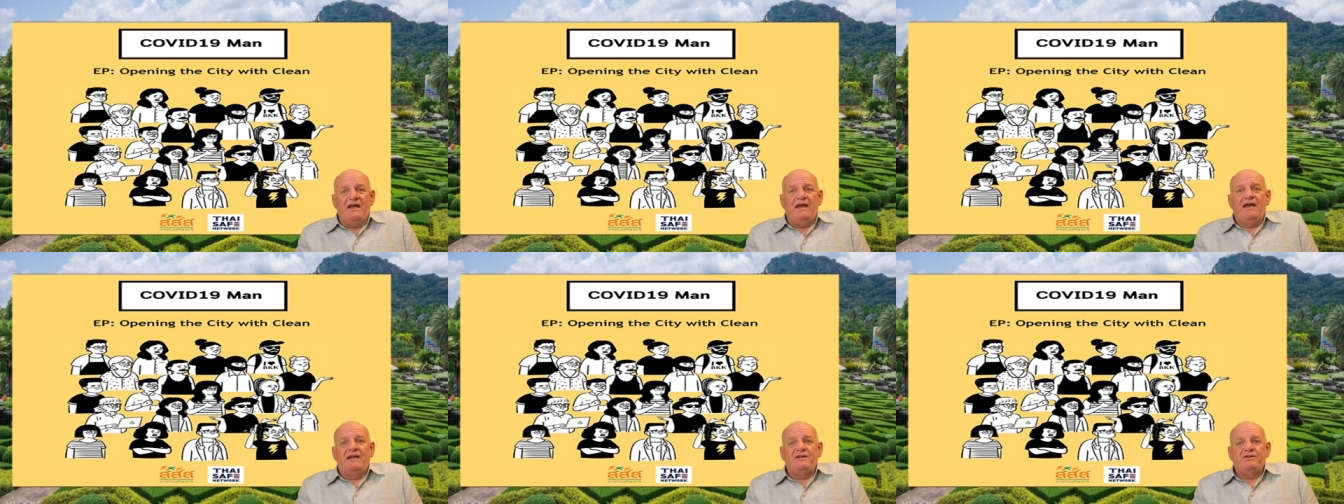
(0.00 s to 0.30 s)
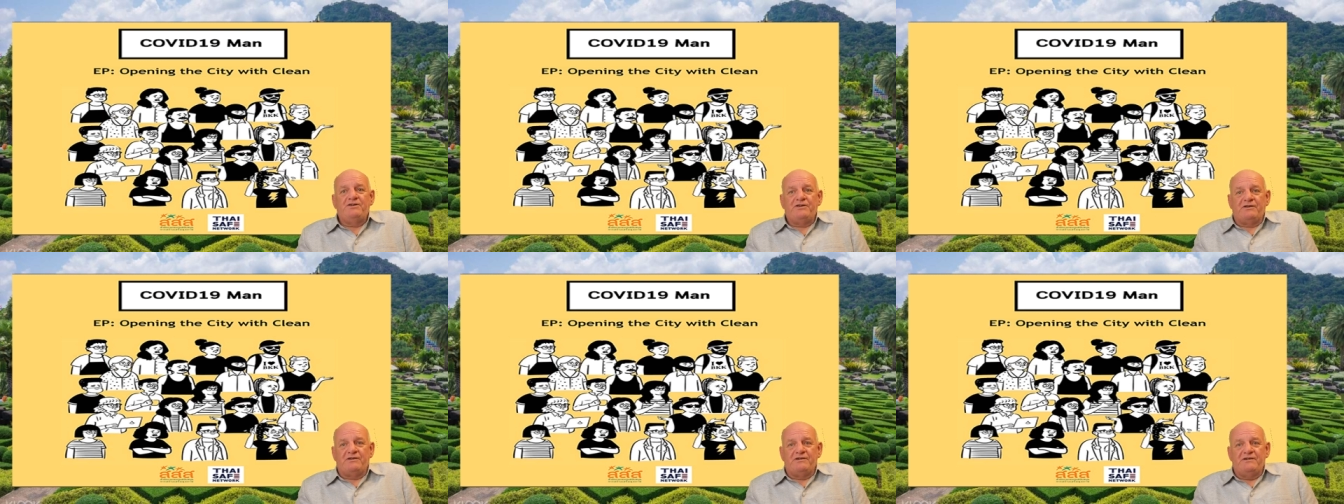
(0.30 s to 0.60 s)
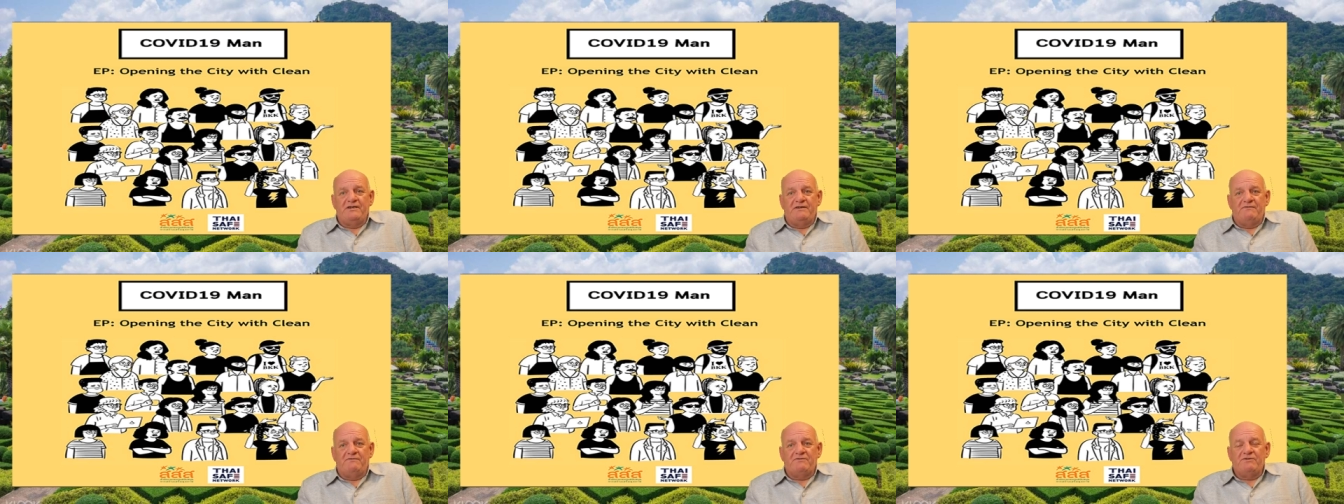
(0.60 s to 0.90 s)

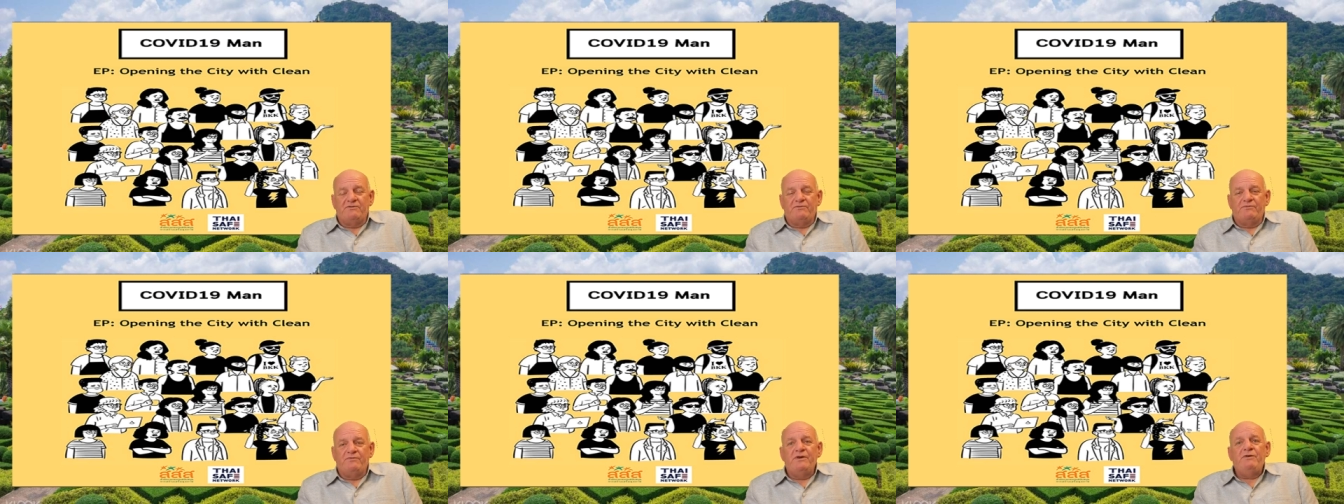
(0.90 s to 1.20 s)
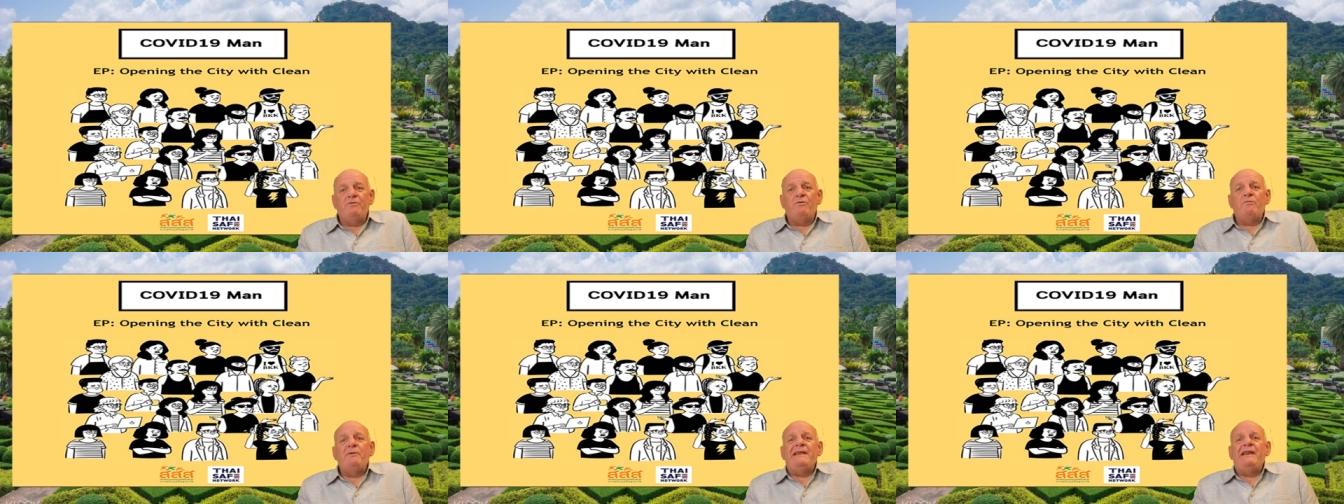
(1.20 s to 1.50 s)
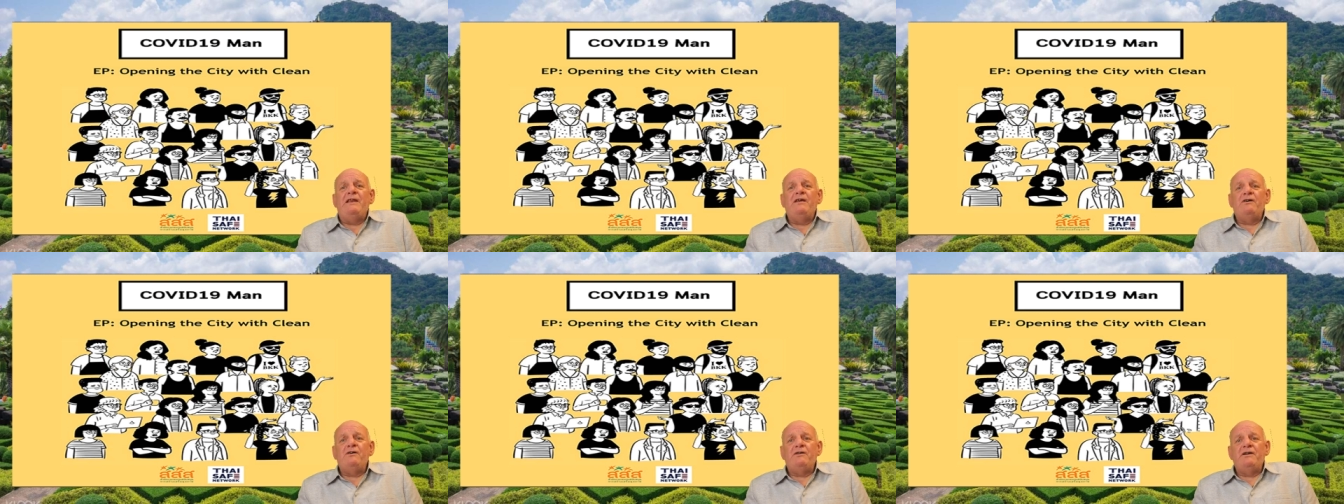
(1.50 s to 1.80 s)
Adjectives. We will
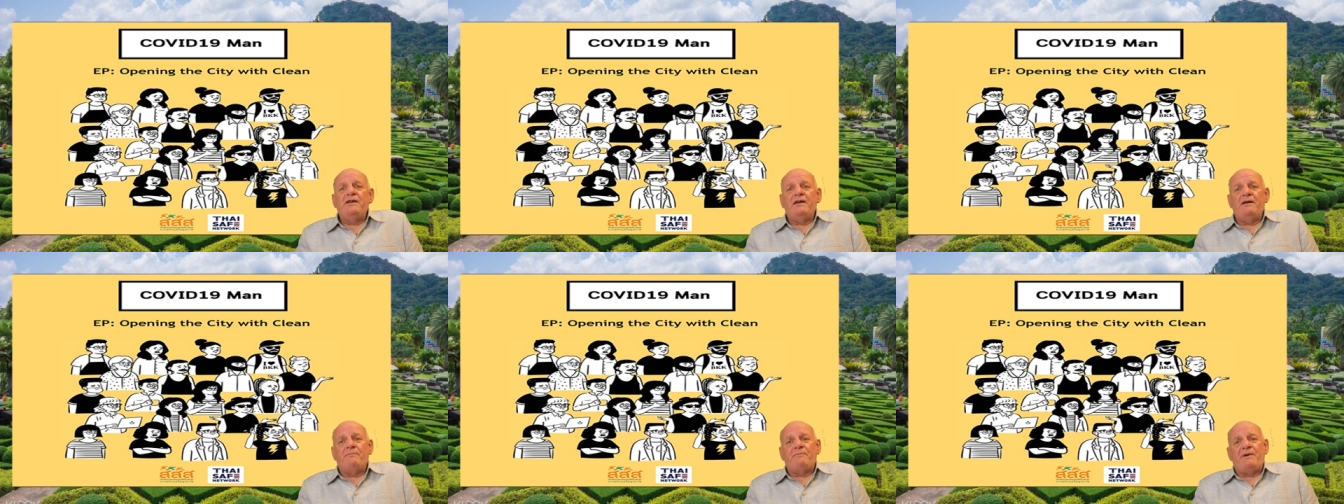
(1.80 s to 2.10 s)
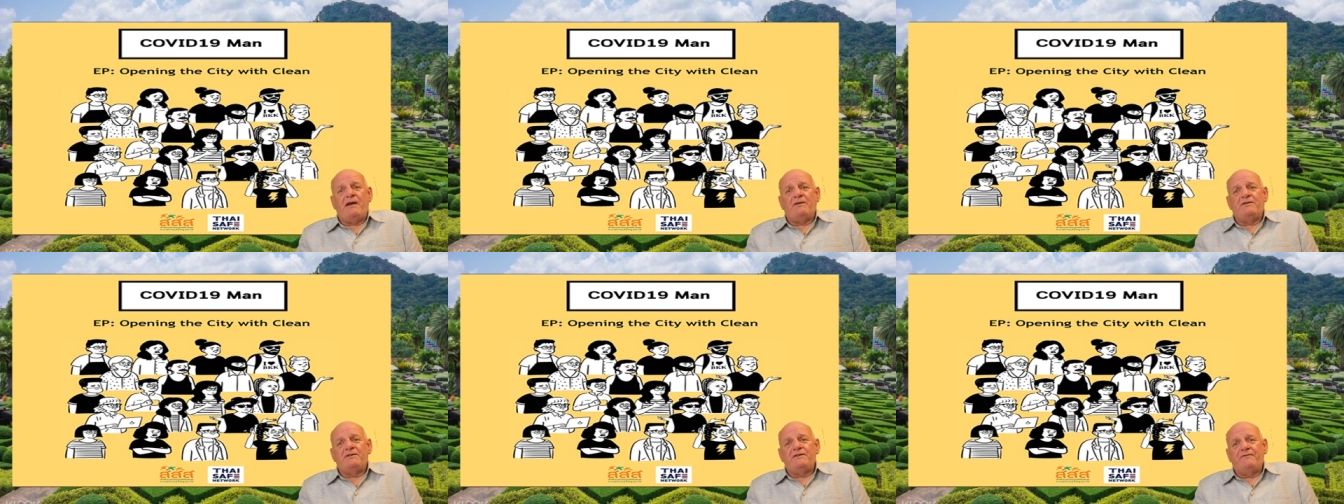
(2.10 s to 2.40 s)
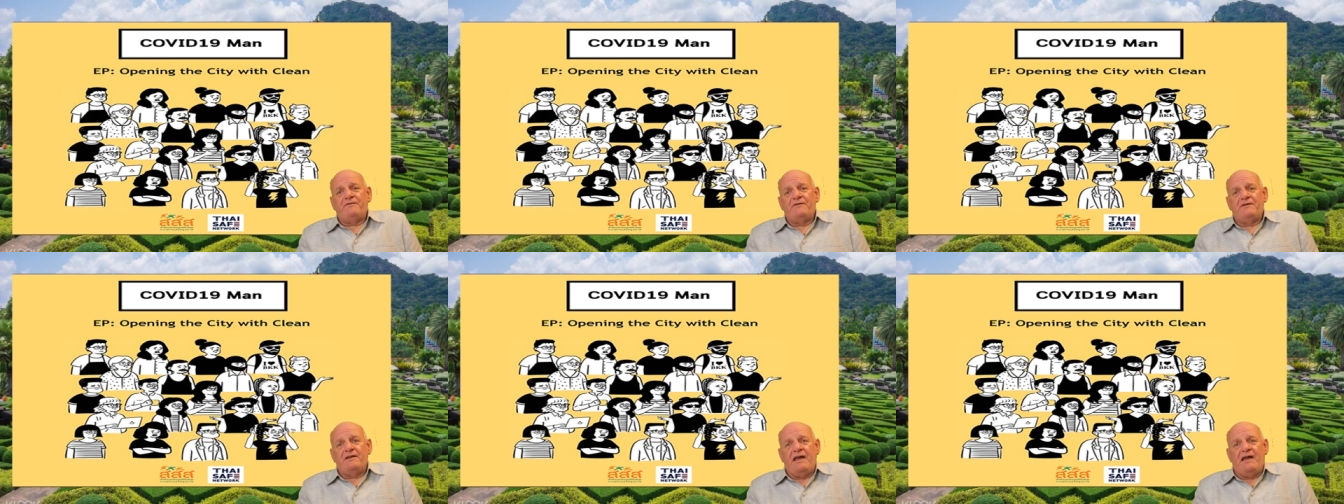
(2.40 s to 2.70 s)
be learning about
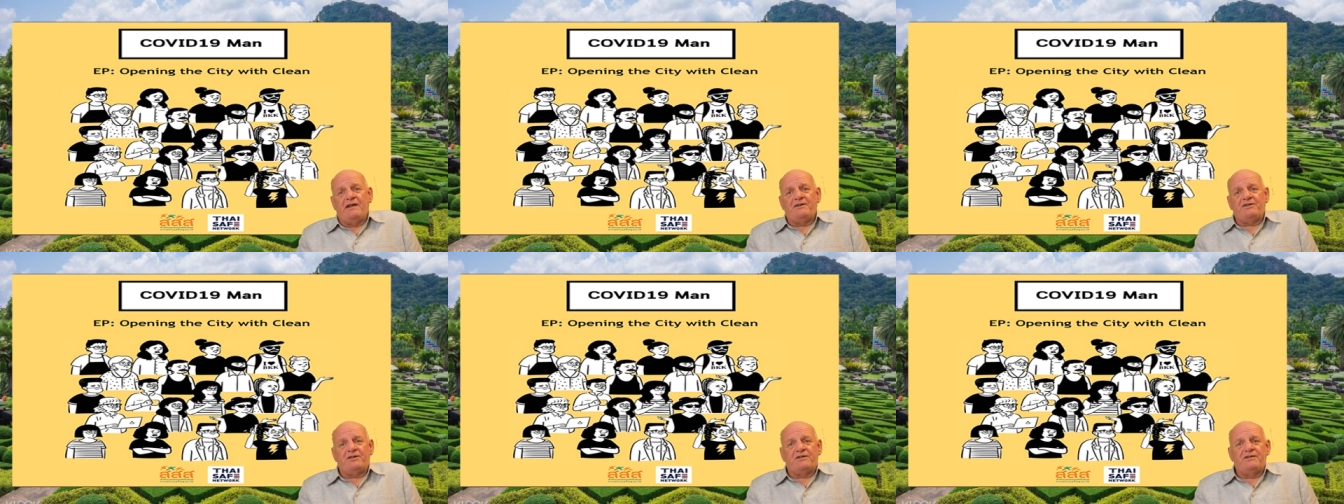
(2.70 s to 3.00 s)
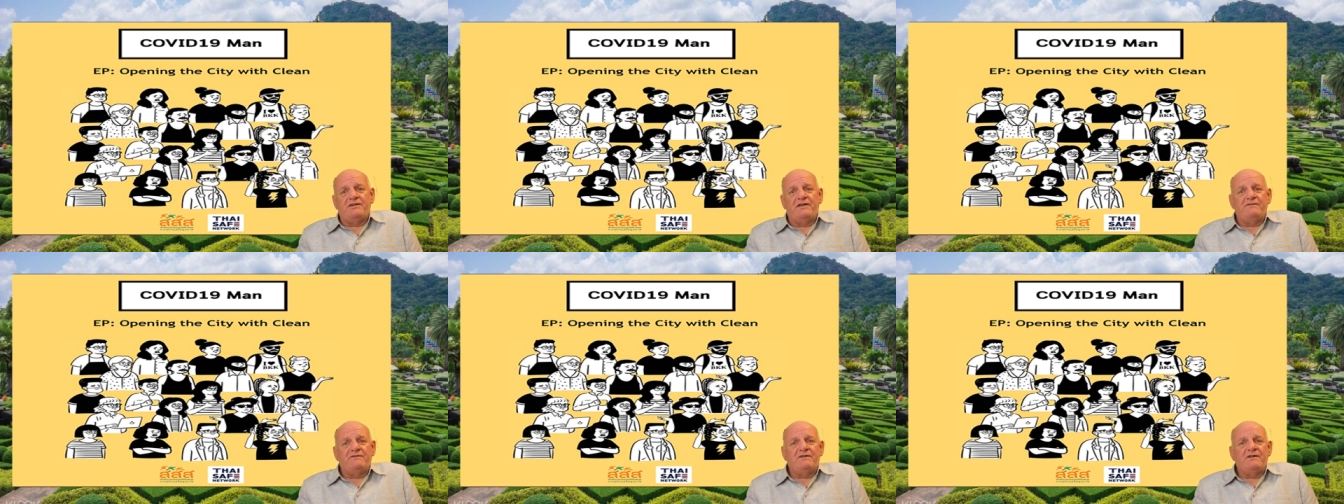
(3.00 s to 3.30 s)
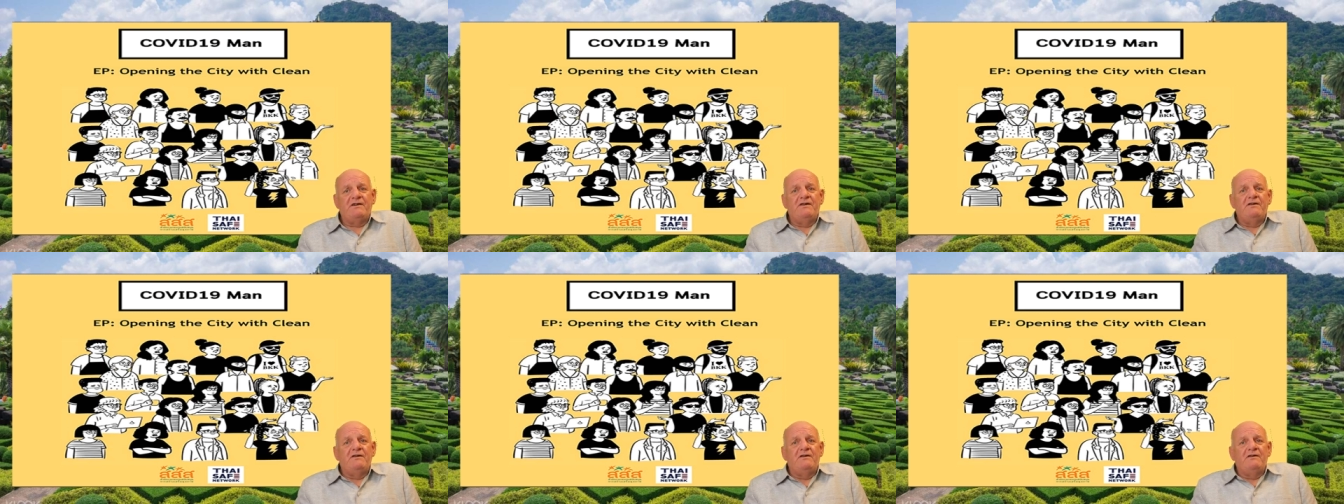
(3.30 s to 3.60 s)
different
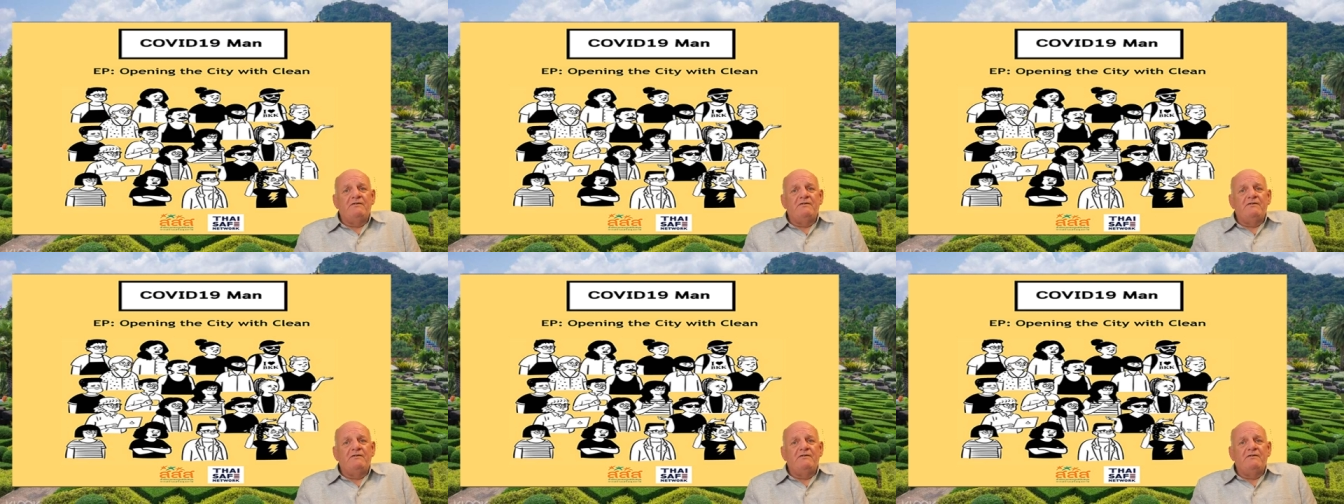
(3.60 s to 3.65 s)
adjectives